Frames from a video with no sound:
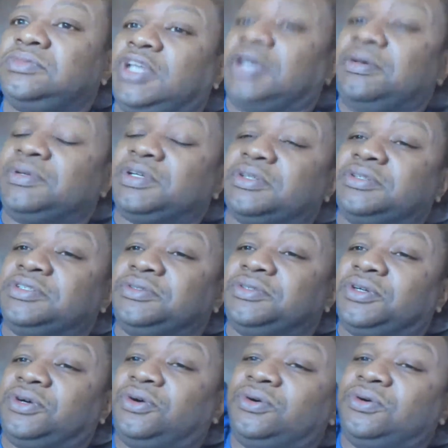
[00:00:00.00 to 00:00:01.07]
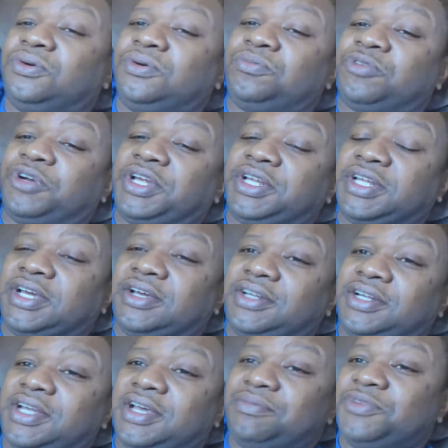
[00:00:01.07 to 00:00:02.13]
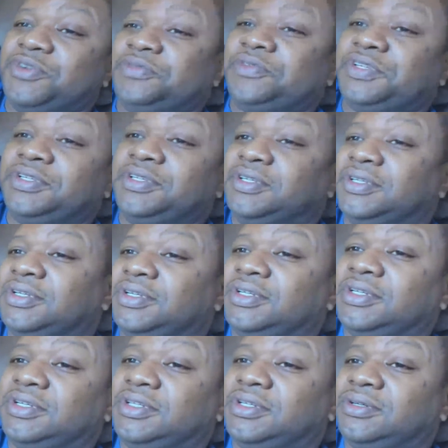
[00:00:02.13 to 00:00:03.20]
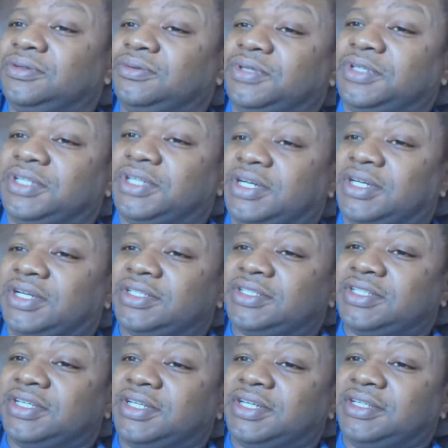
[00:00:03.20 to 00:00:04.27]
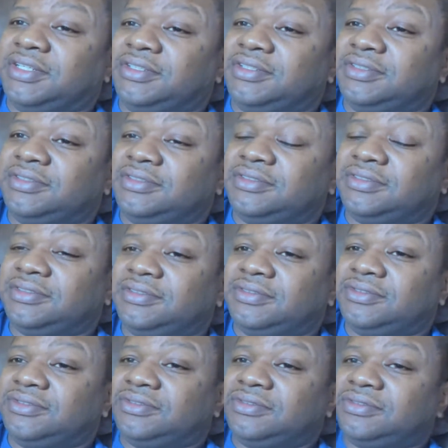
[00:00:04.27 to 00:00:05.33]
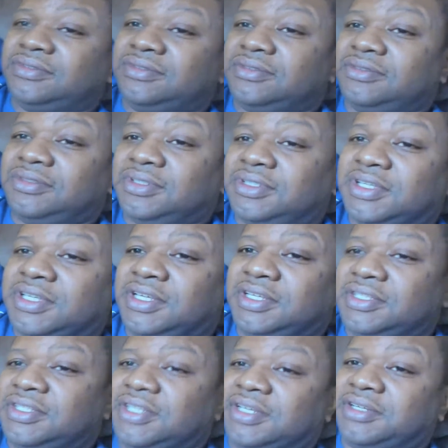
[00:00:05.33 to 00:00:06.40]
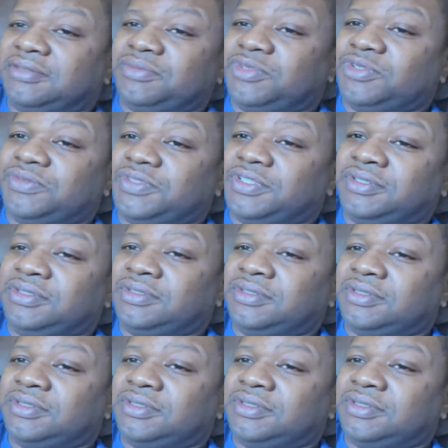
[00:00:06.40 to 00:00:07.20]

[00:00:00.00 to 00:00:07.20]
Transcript: I'm gonna do the whole breakdown of that movie with Tut, the King Tut movie,